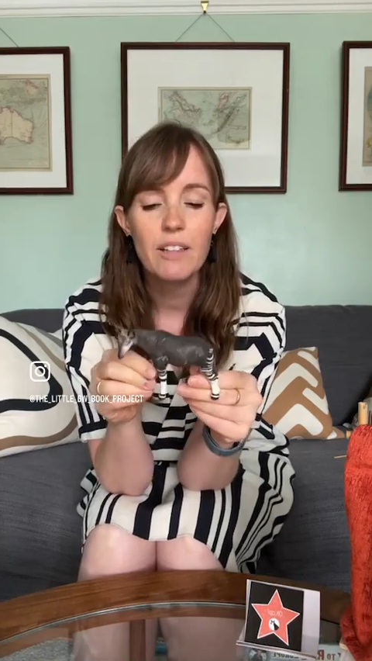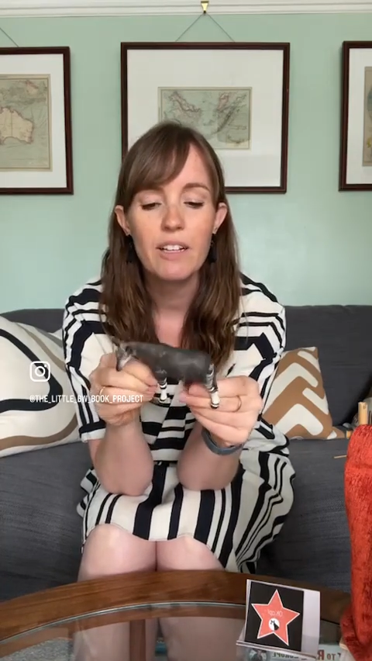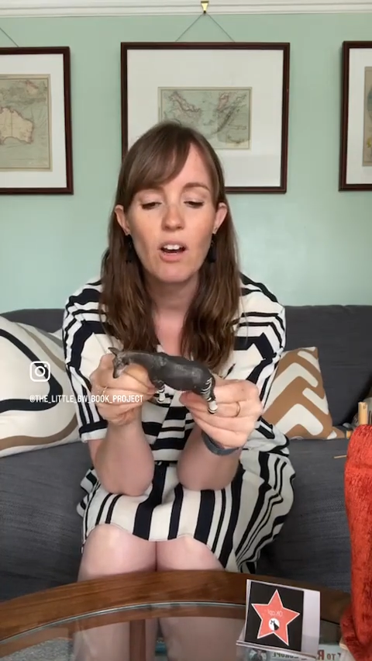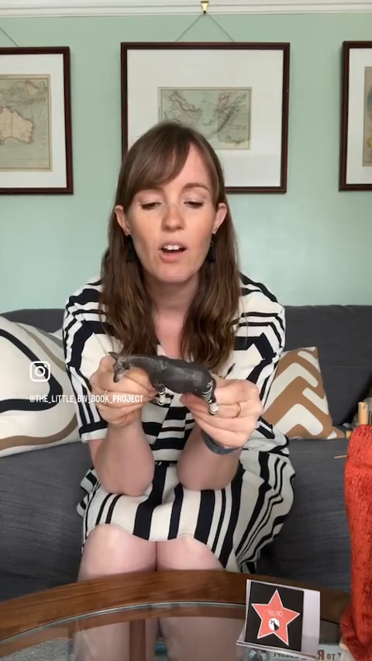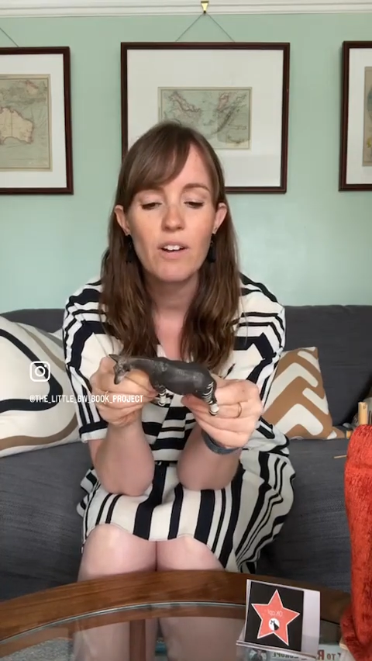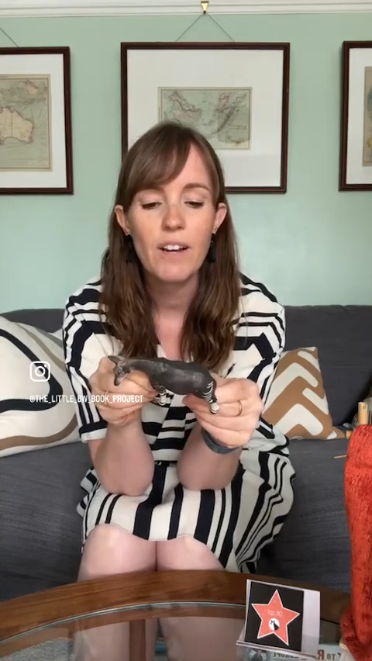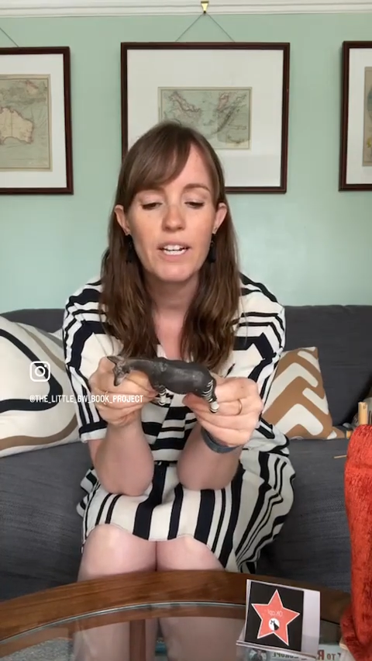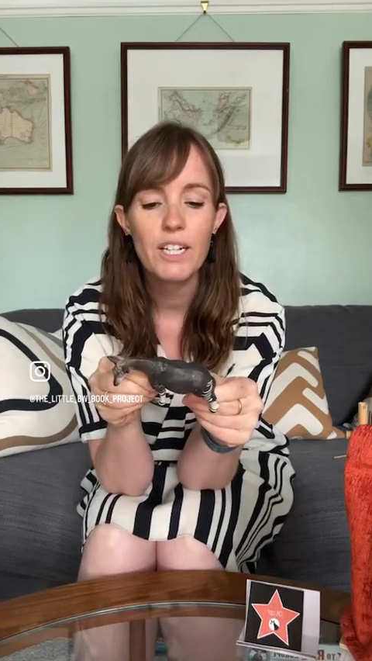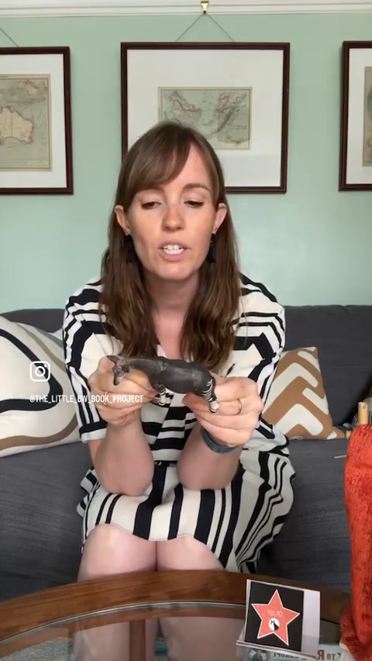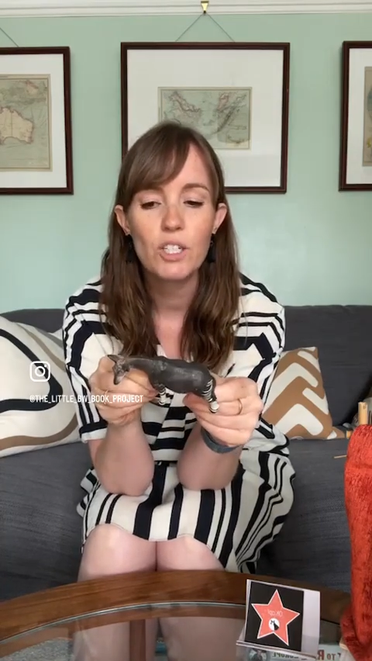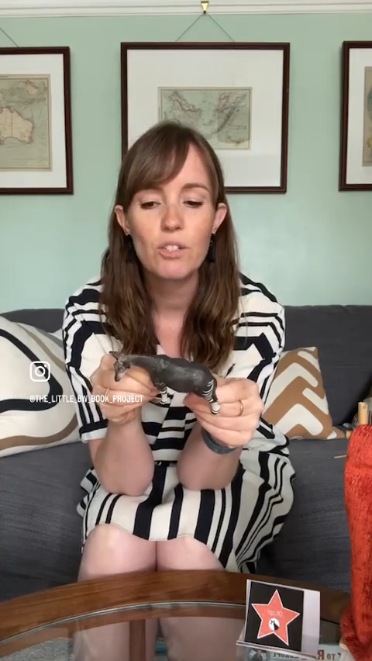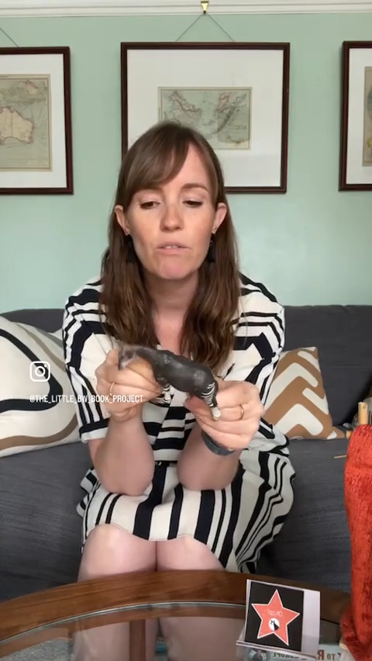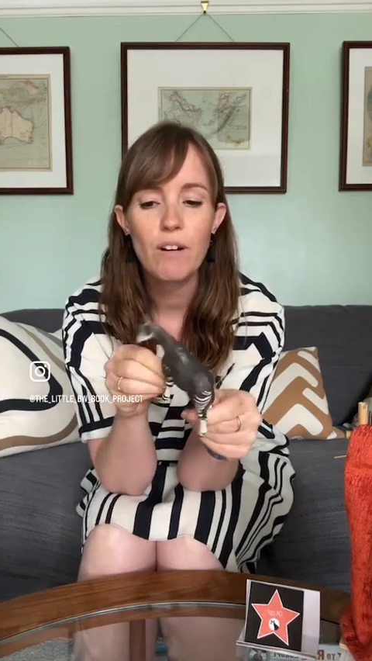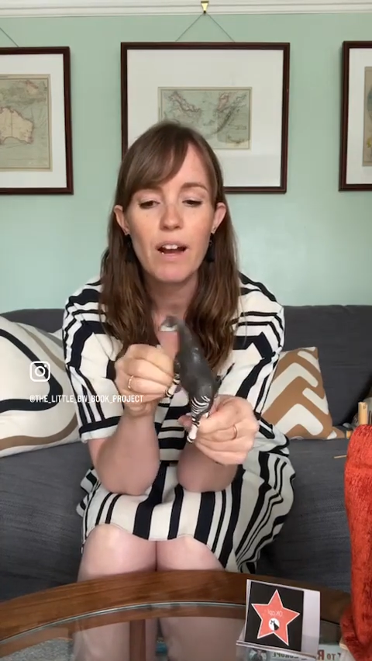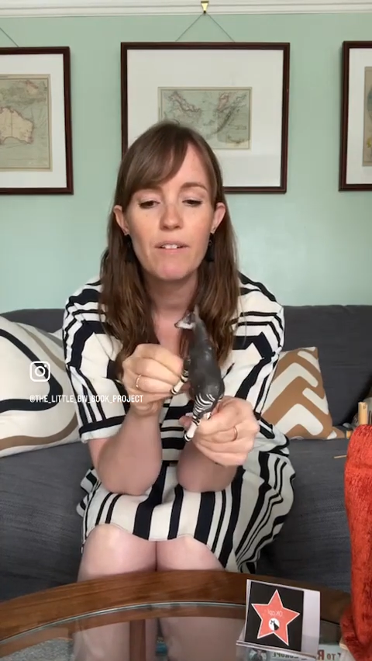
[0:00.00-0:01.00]
kind of like a
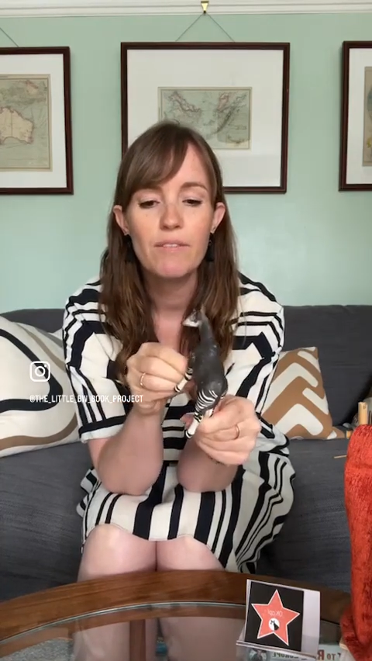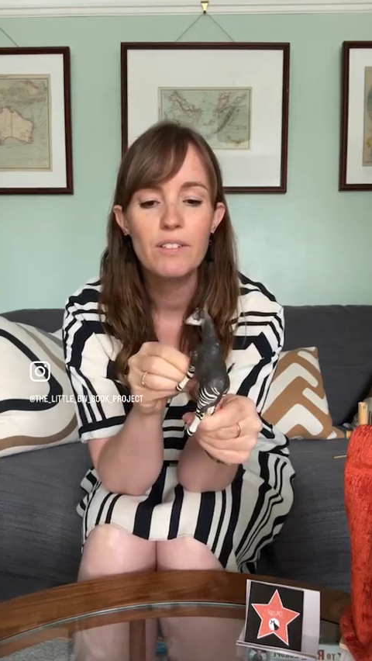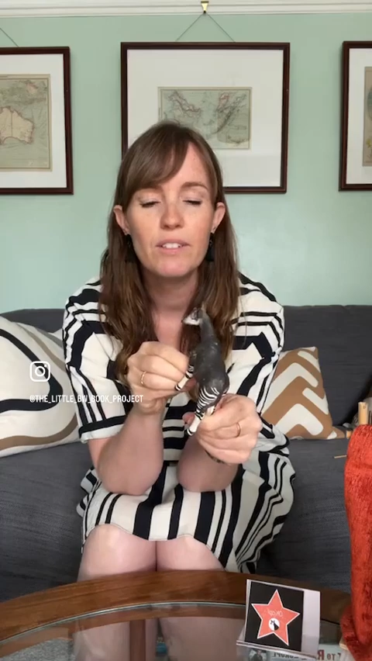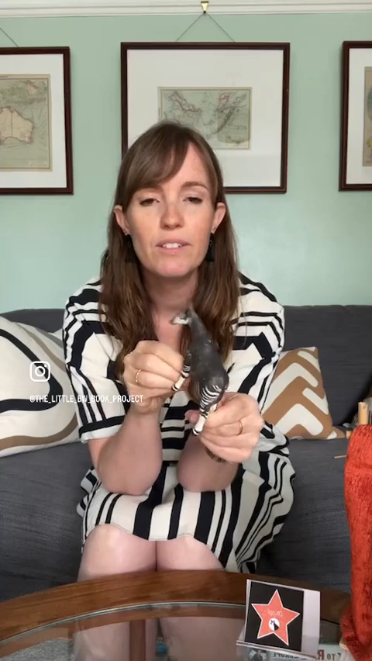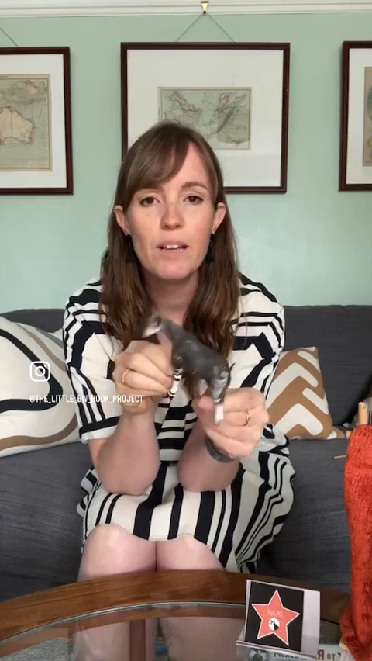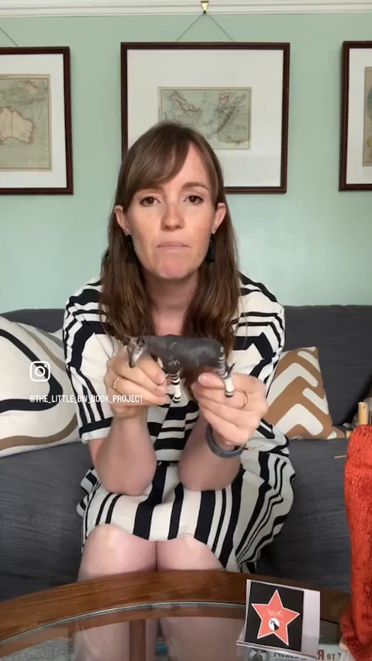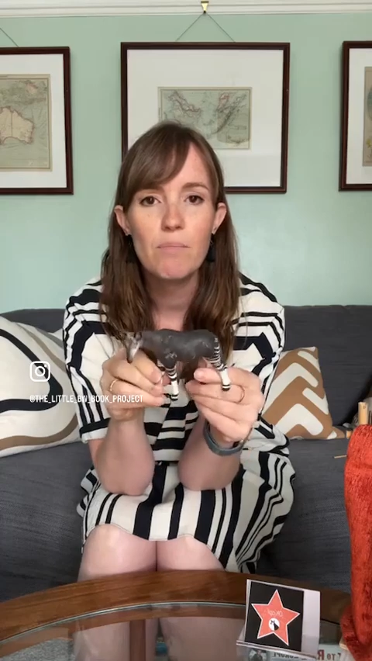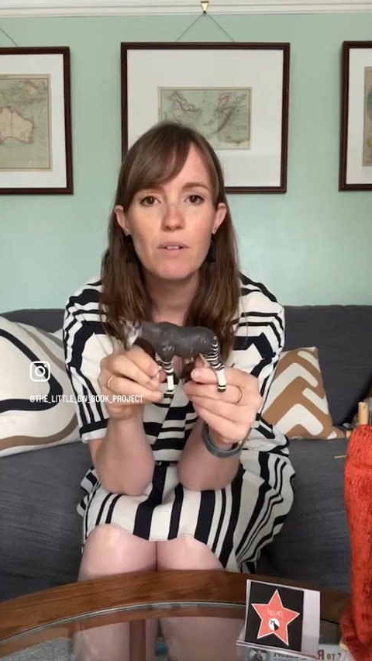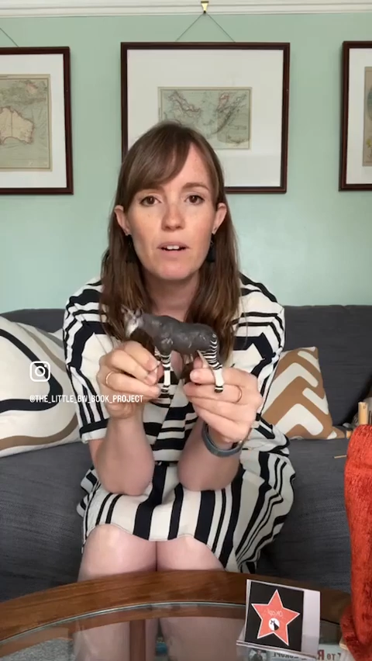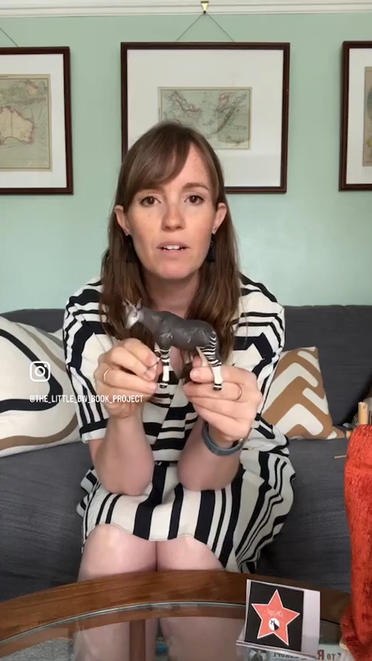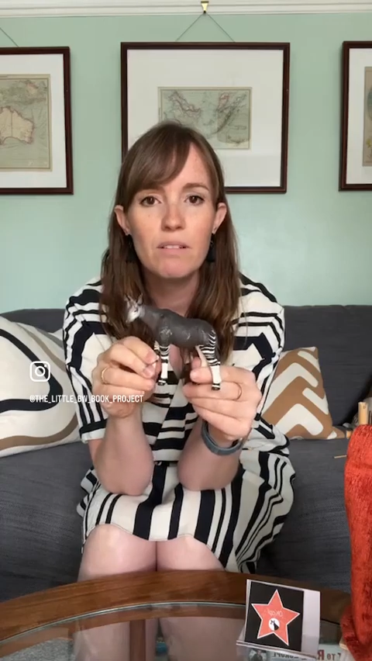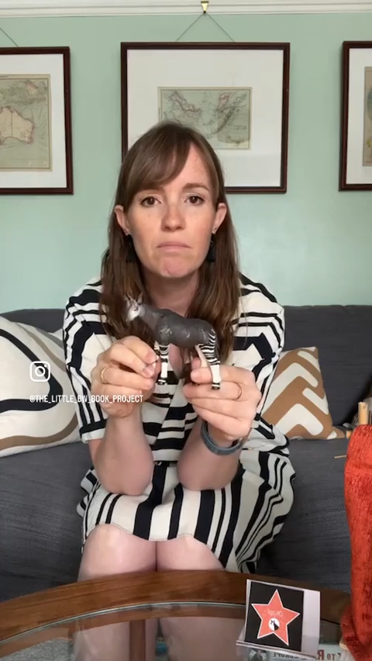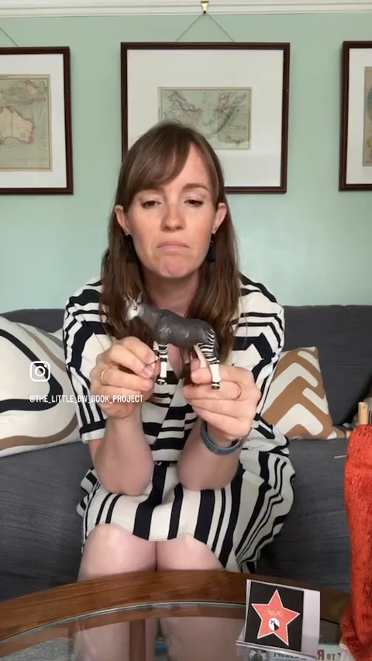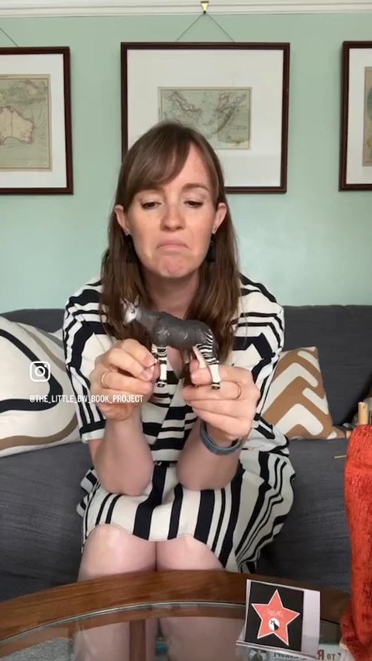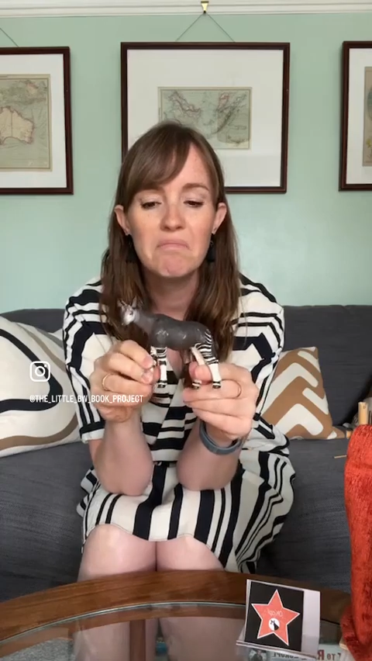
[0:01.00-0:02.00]
giraffe and zebra